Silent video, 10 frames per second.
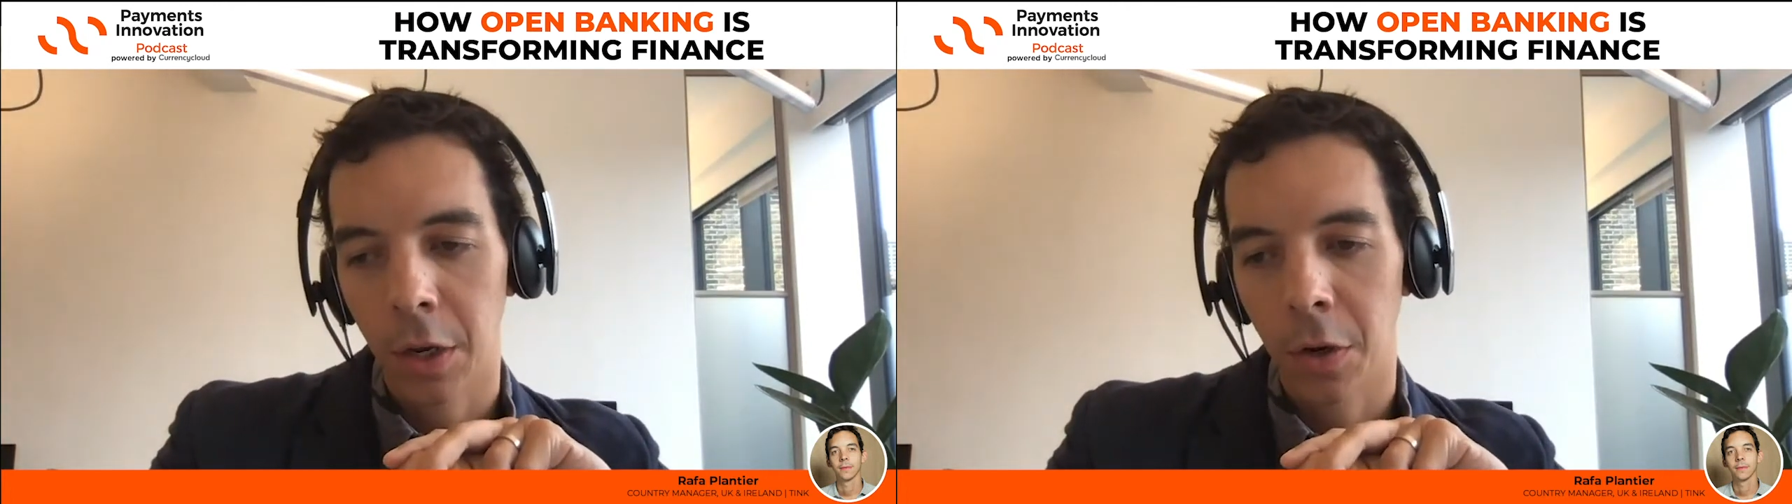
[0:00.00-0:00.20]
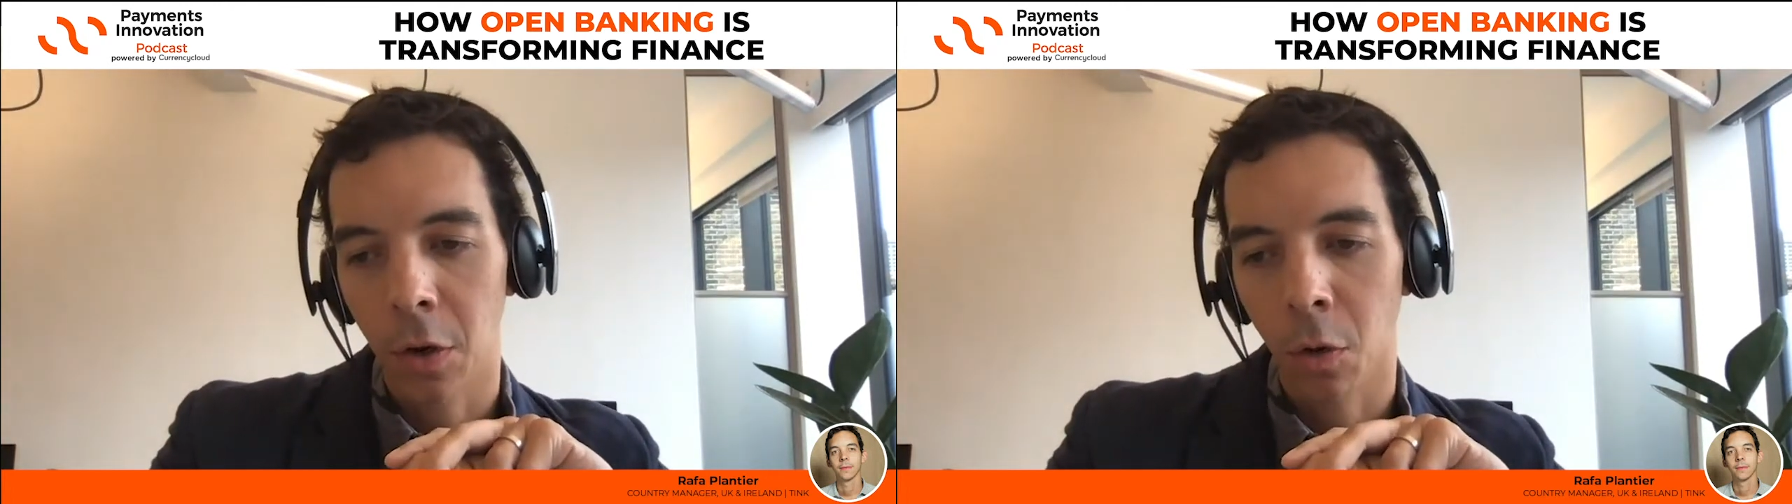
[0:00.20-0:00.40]

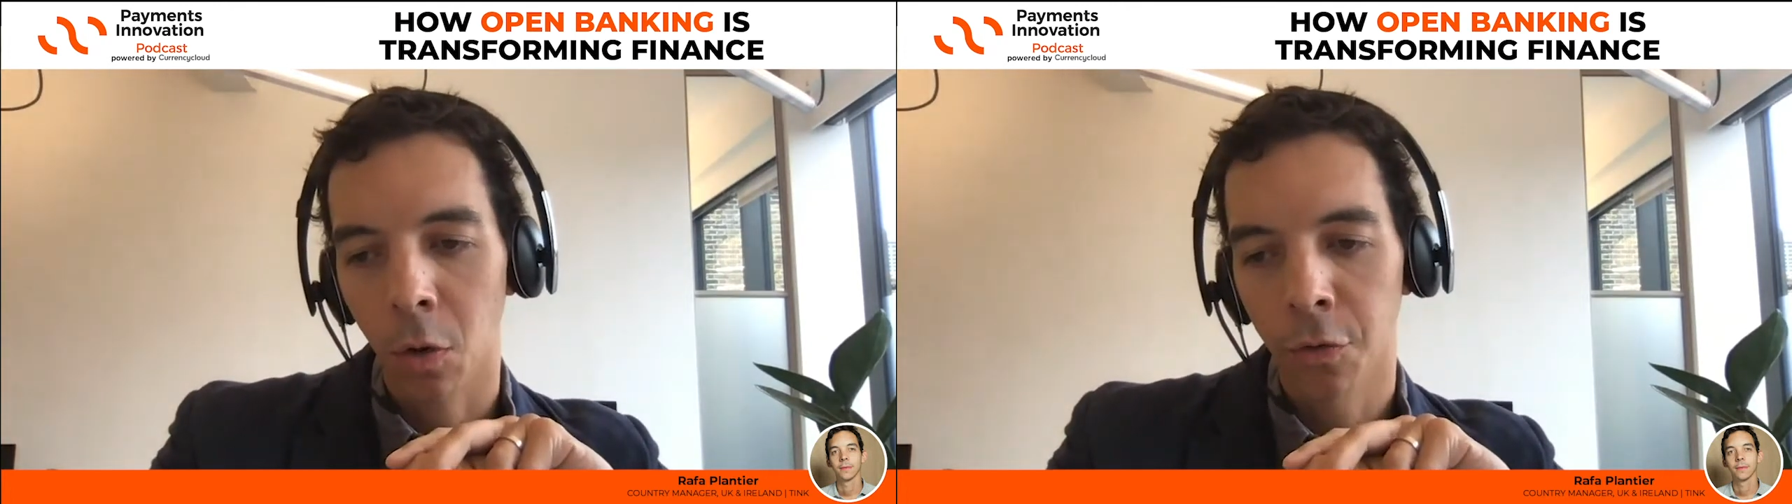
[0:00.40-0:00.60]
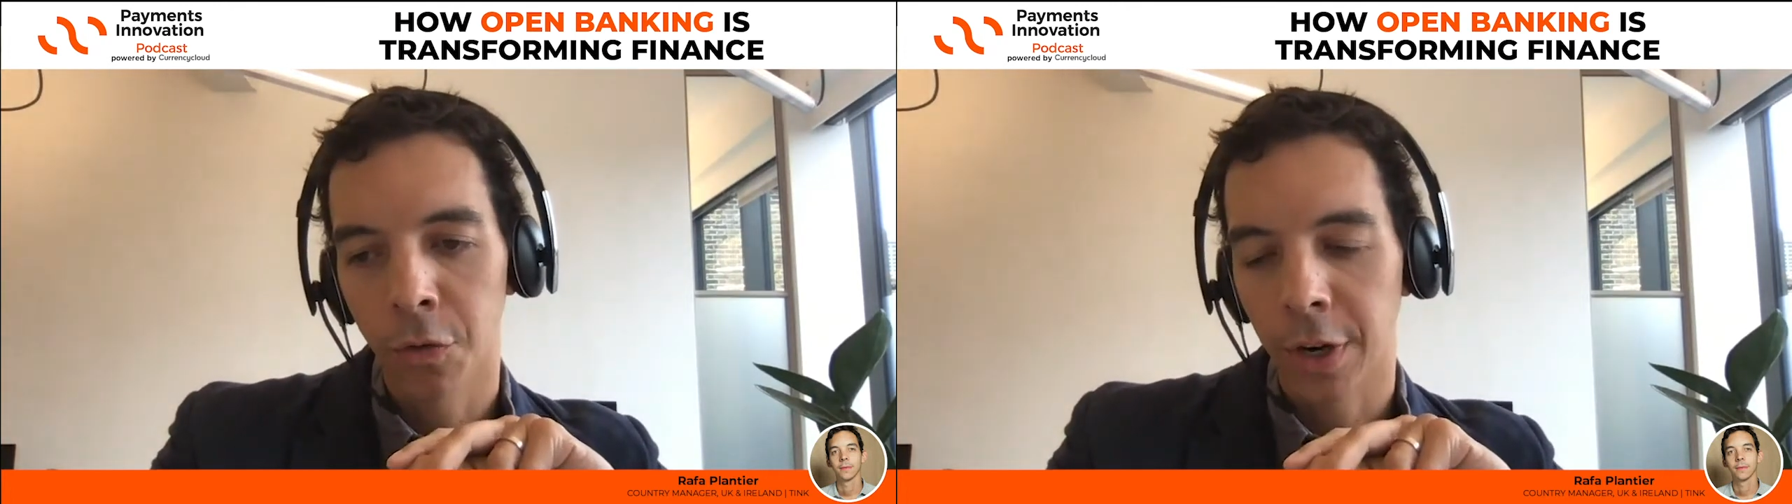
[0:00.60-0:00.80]

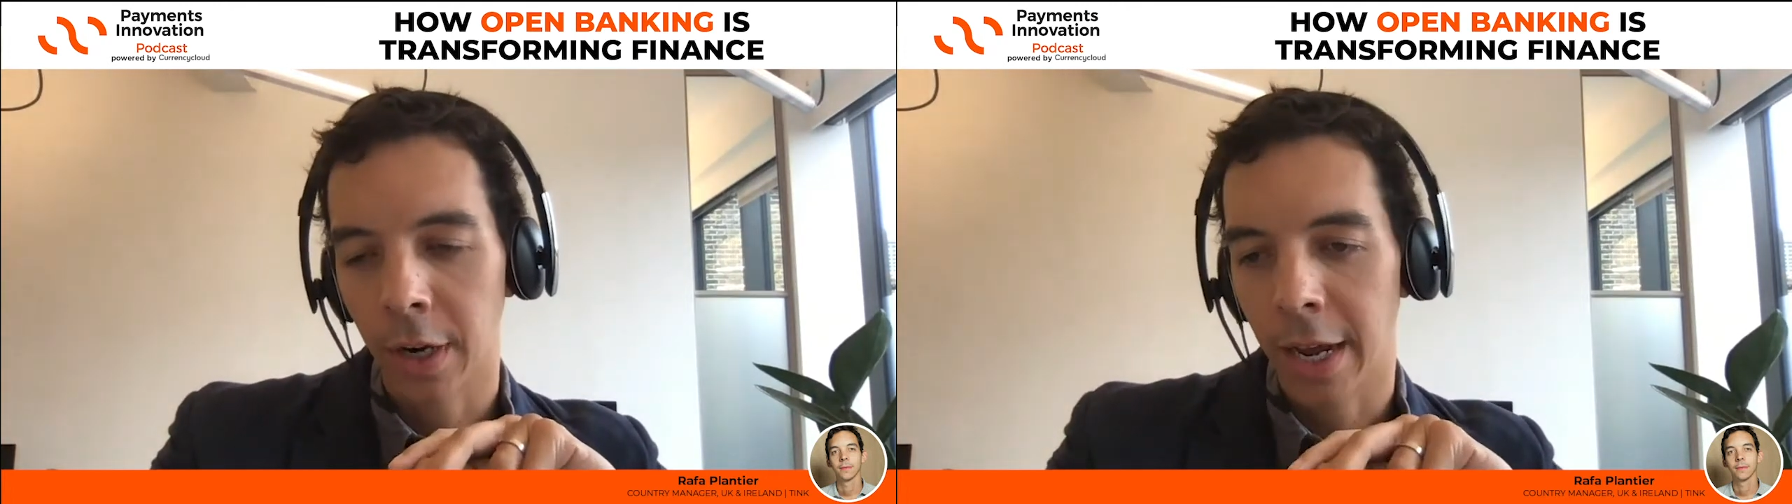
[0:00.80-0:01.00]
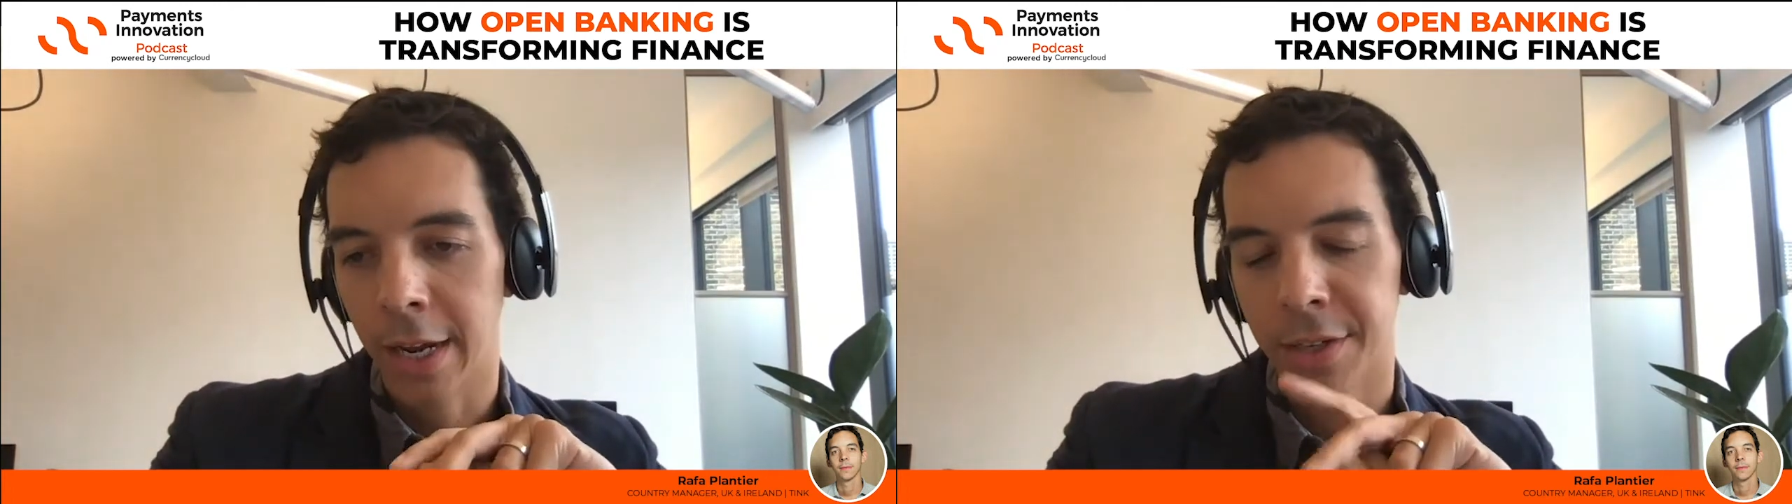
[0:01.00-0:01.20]
over the
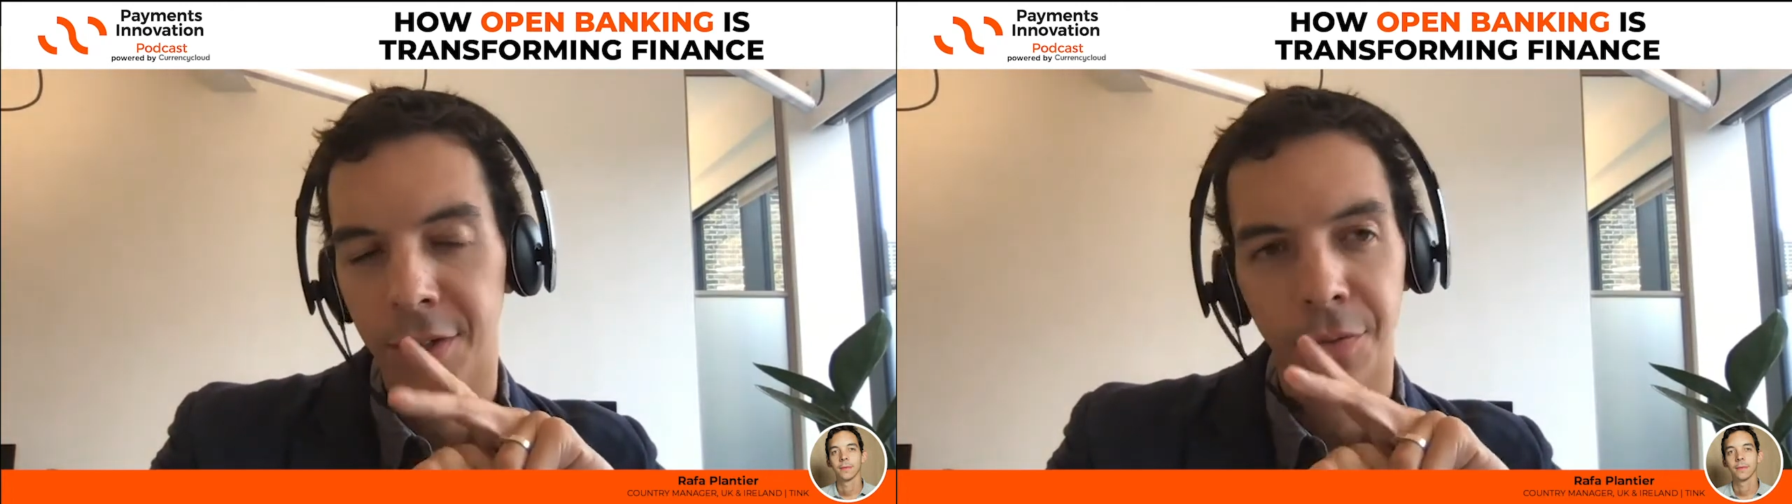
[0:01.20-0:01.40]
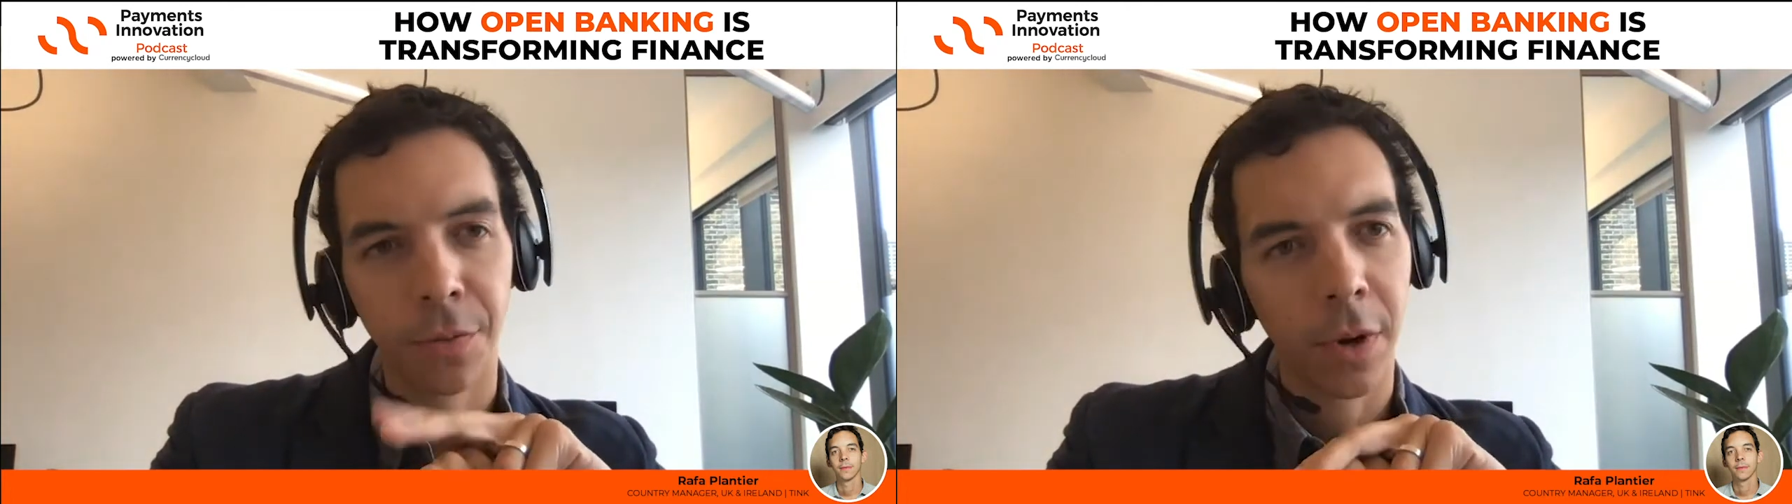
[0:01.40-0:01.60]

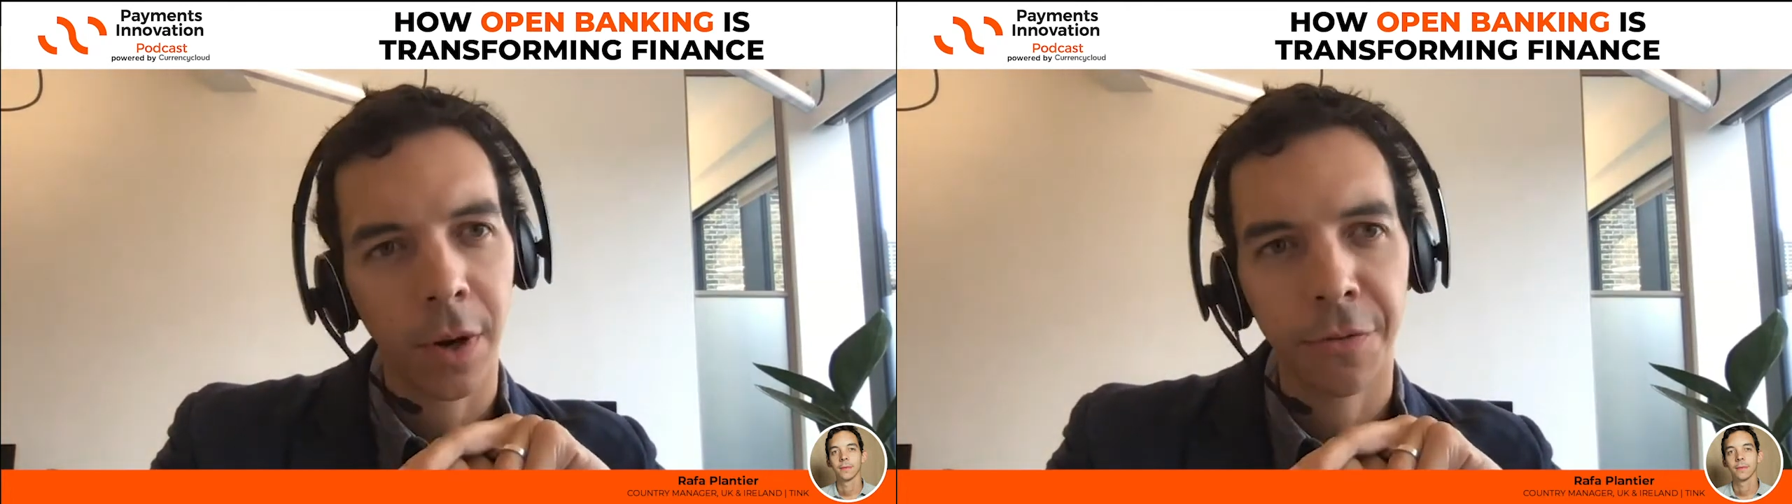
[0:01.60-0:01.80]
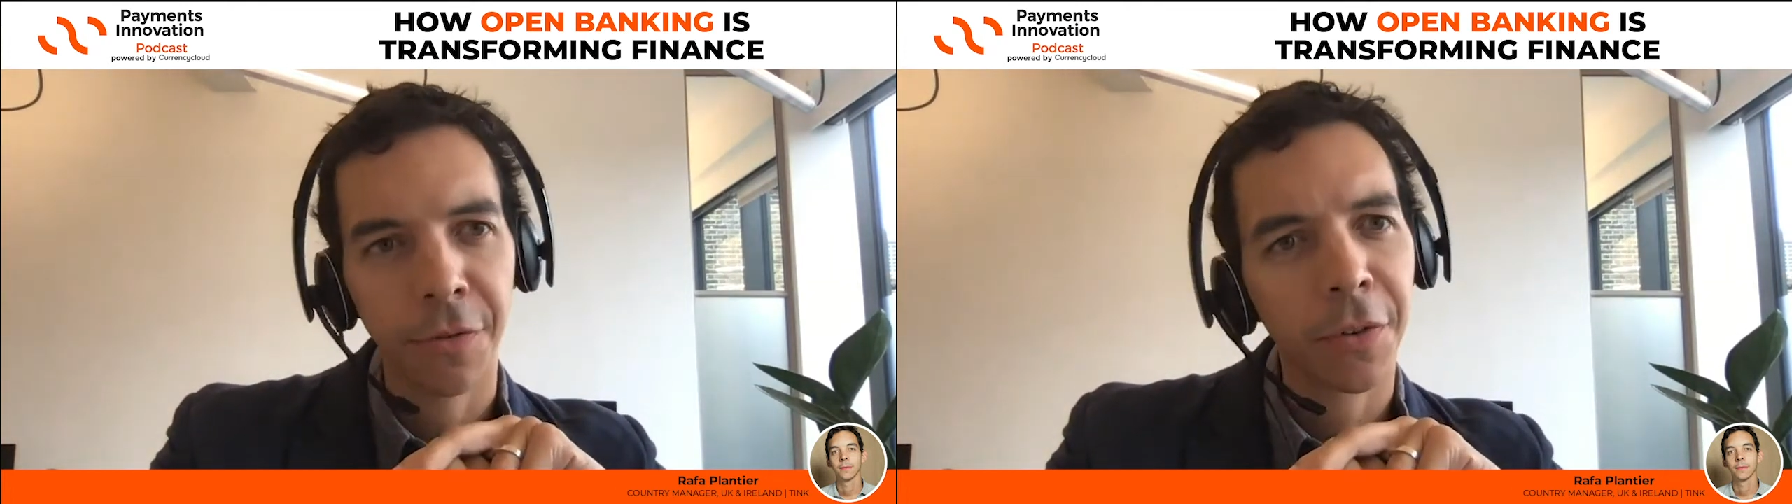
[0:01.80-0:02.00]
last
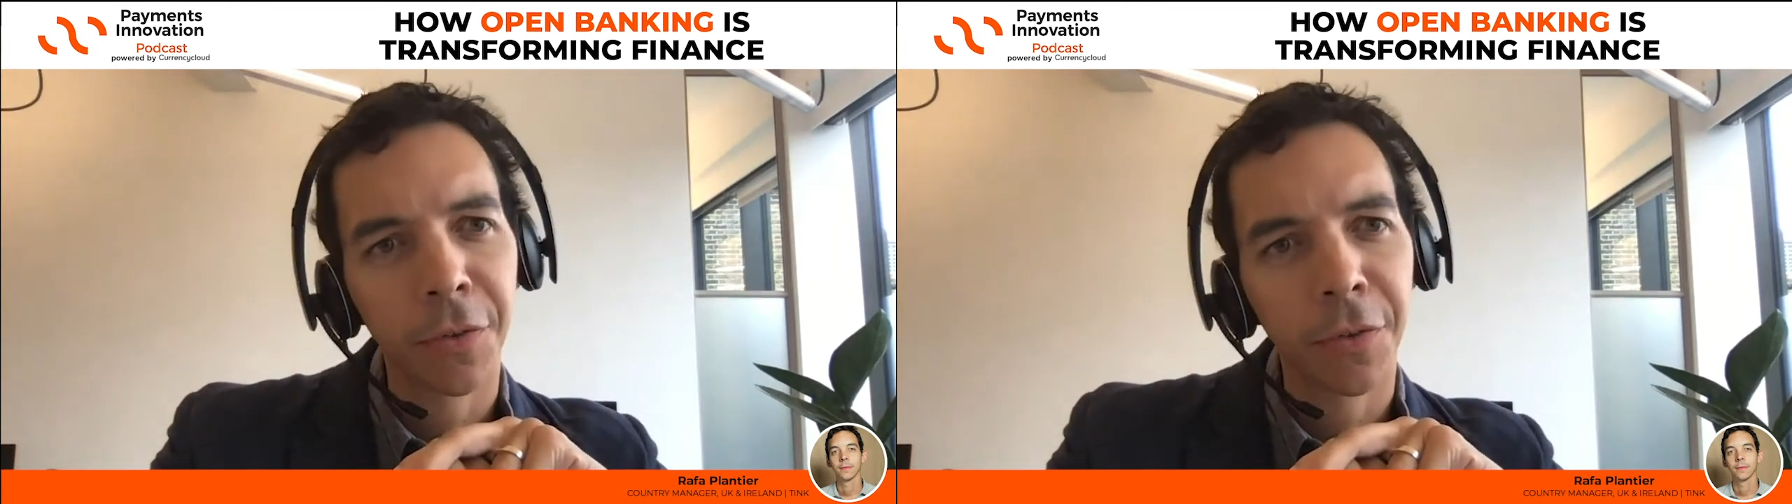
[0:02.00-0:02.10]
50